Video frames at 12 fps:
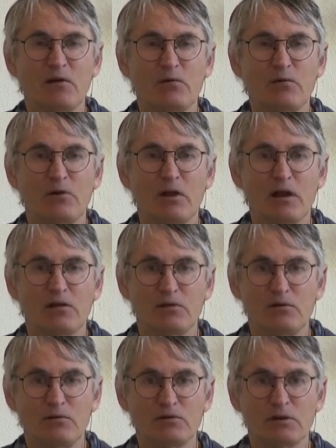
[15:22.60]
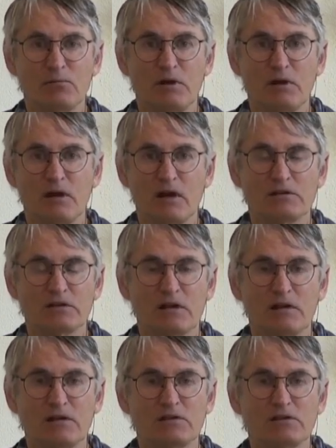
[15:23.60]
who would like to do something nice
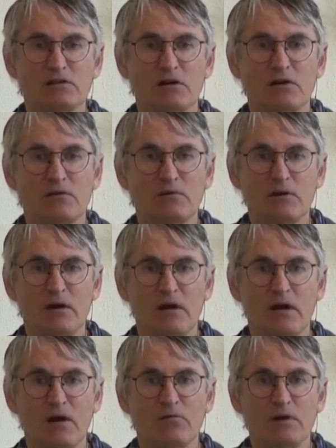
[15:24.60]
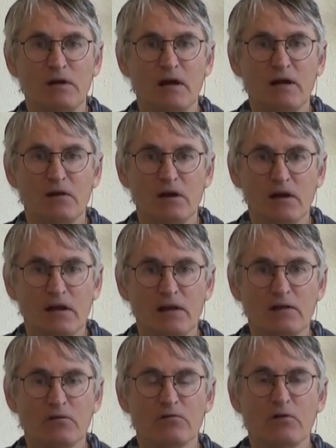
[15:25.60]
like this every day to kind of get
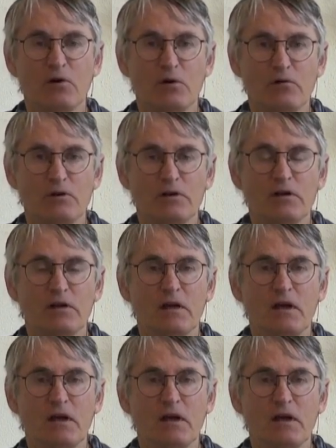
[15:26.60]
into flow of it,